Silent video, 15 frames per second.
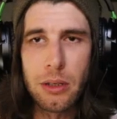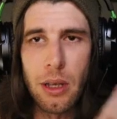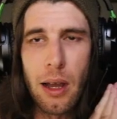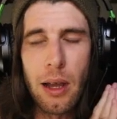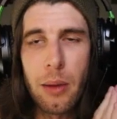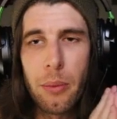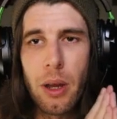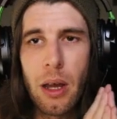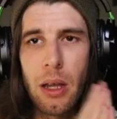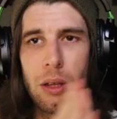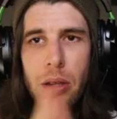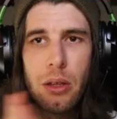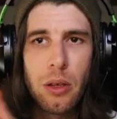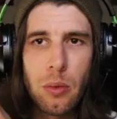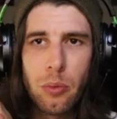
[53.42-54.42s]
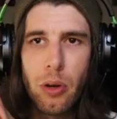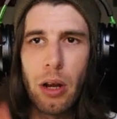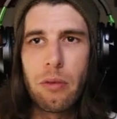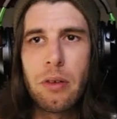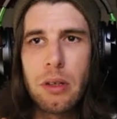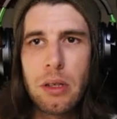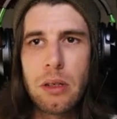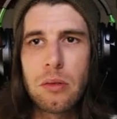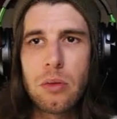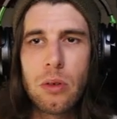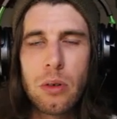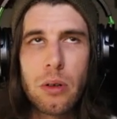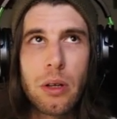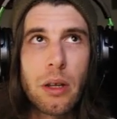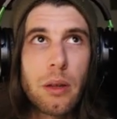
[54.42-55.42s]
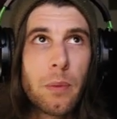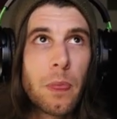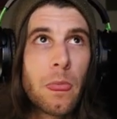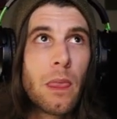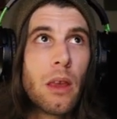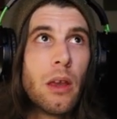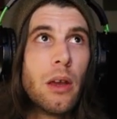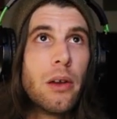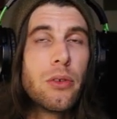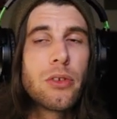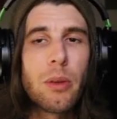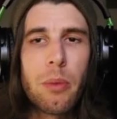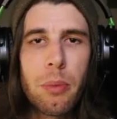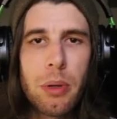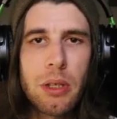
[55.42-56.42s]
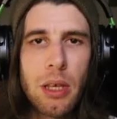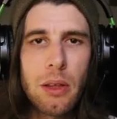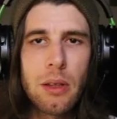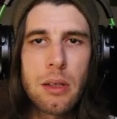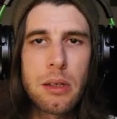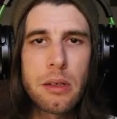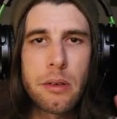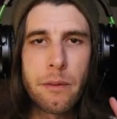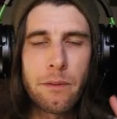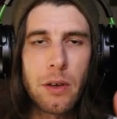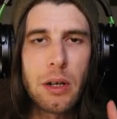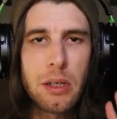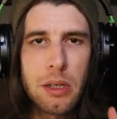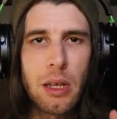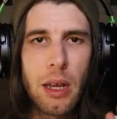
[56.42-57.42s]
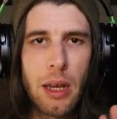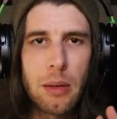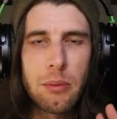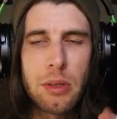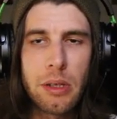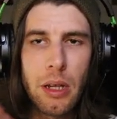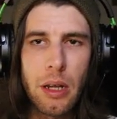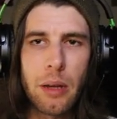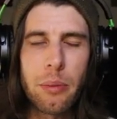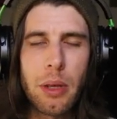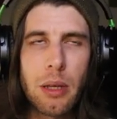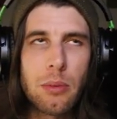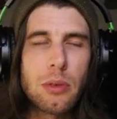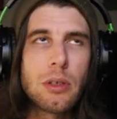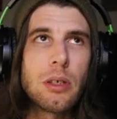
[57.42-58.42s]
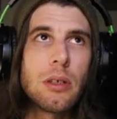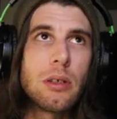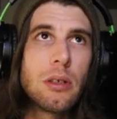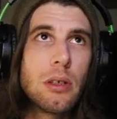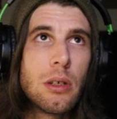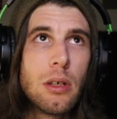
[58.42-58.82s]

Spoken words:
talk about the preferences real quick. So I'm gonna pretend this is your first time setting up Ableton.